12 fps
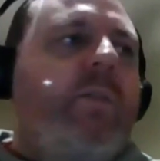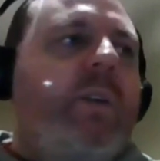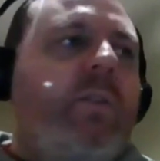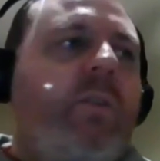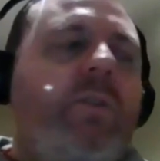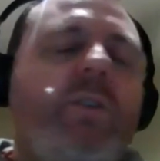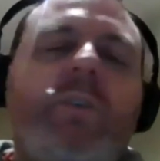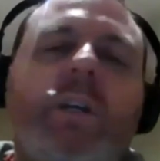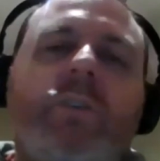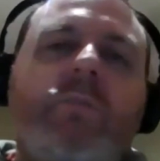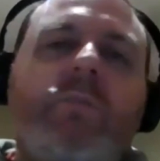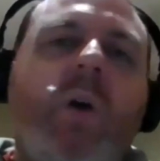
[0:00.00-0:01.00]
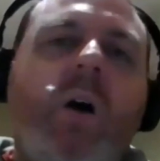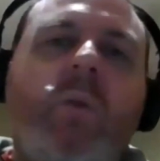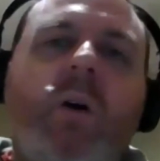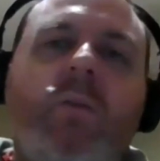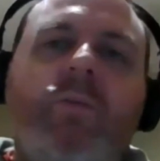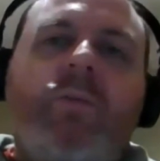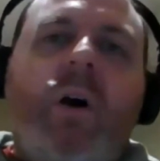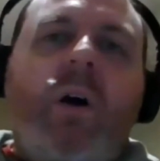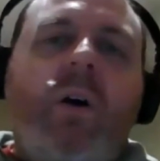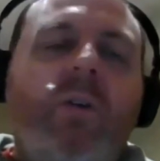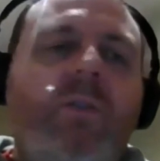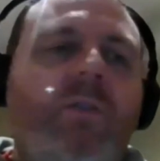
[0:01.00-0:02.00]
technology such as mobile
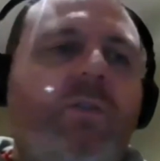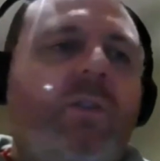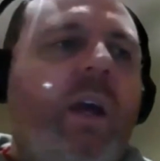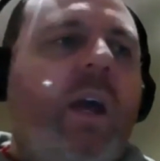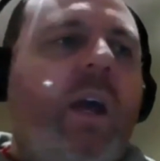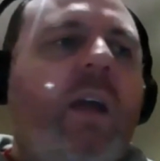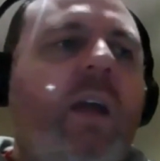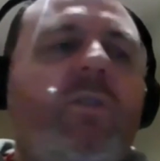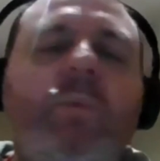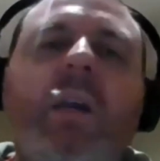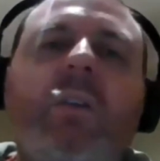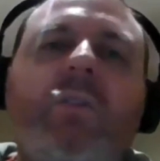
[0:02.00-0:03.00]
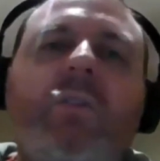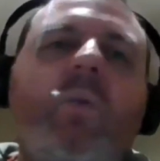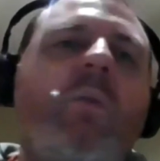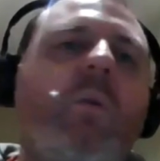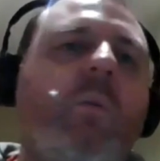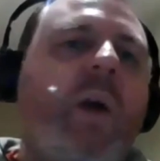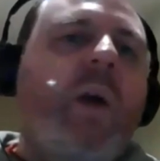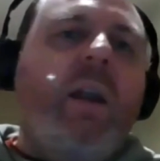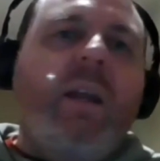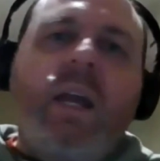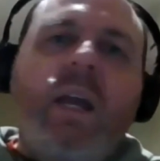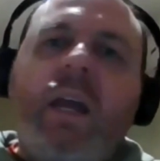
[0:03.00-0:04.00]
phones, and speaking to him
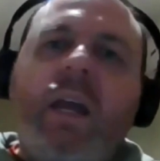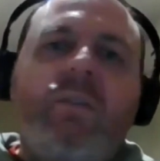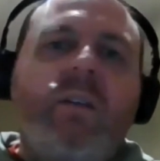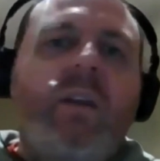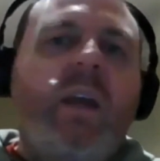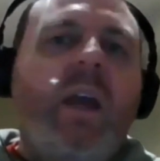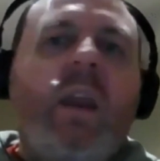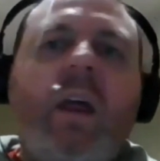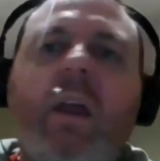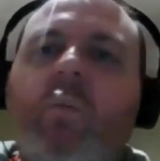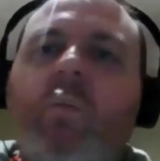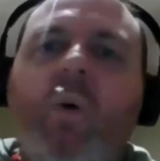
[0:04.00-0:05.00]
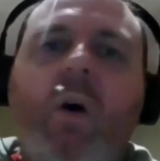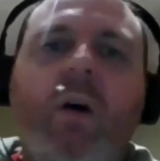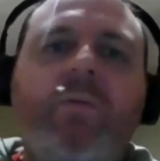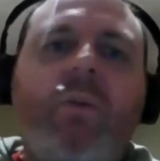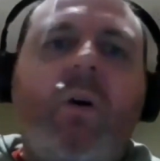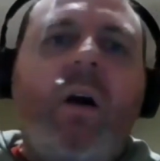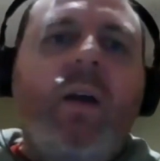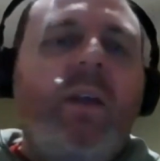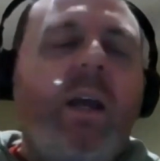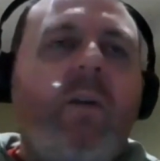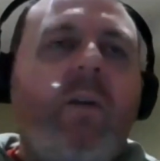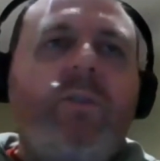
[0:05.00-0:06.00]
about internet and Wi-Fi.
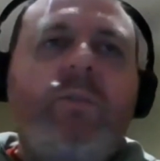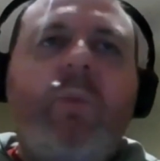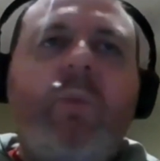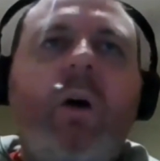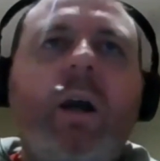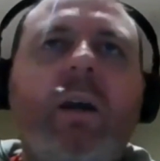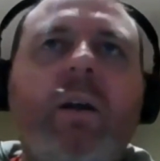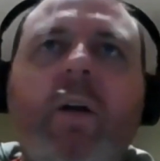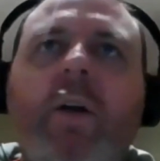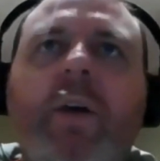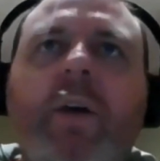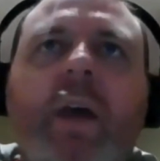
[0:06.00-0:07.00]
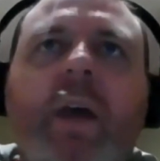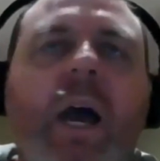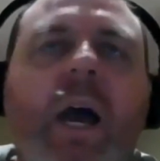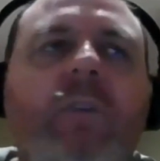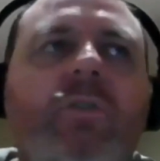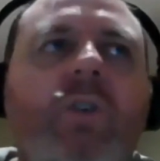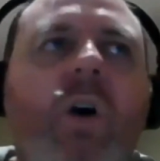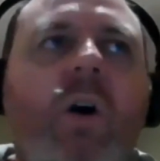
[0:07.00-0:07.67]
Now, Spike has